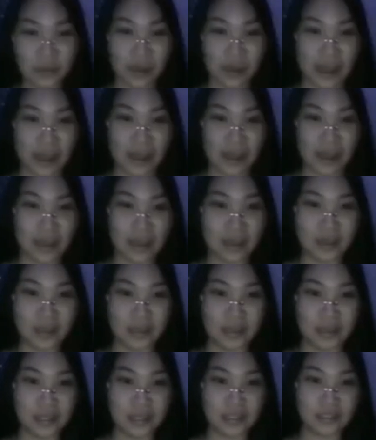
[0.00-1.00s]

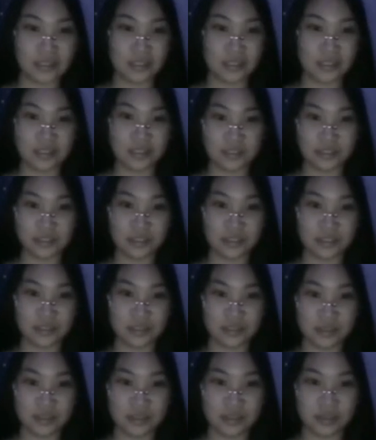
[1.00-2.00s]

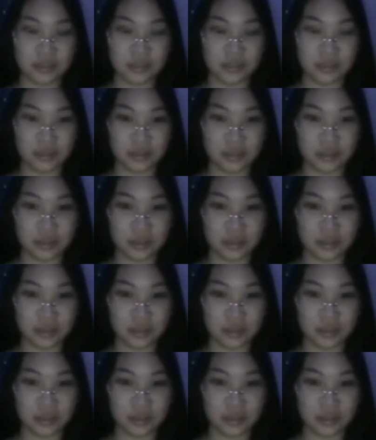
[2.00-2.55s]
(not speaking)